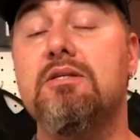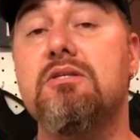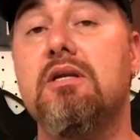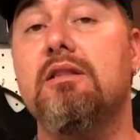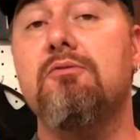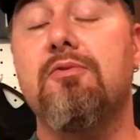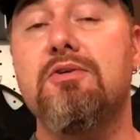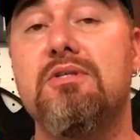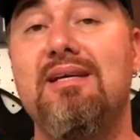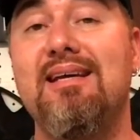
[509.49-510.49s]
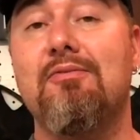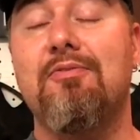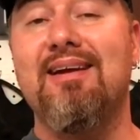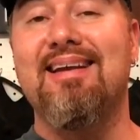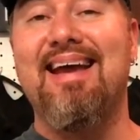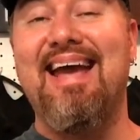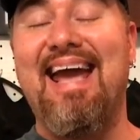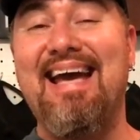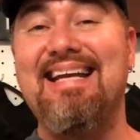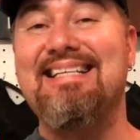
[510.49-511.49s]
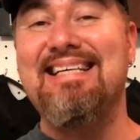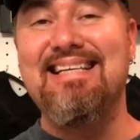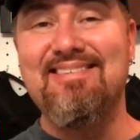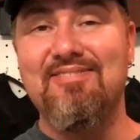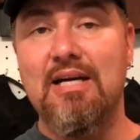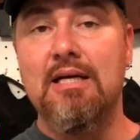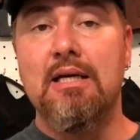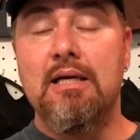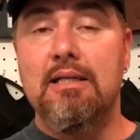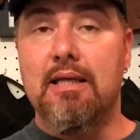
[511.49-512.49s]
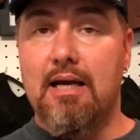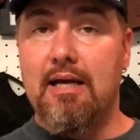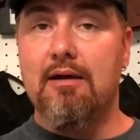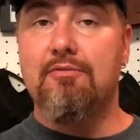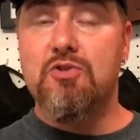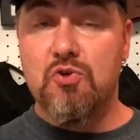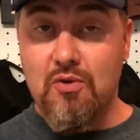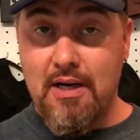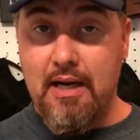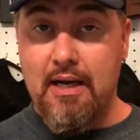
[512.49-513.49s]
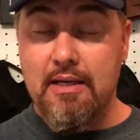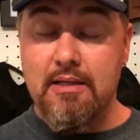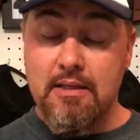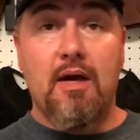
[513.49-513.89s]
this is not the first TFN additive that I have tried.